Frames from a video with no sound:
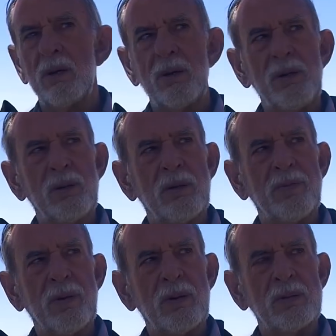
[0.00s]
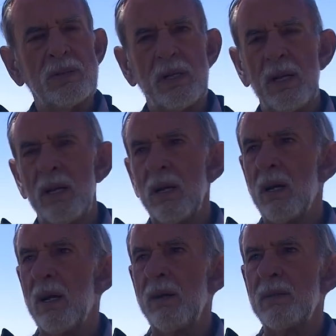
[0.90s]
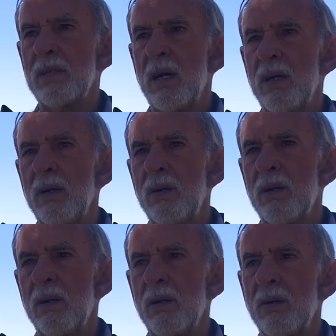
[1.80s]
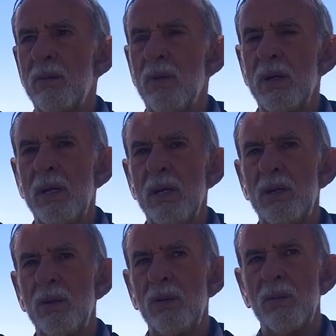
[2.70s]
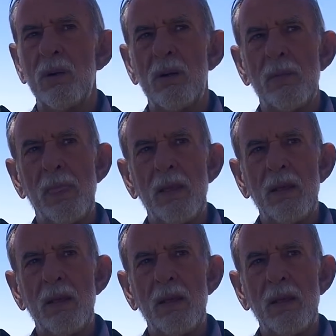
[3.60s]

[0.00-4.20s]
UFOs, and I started running into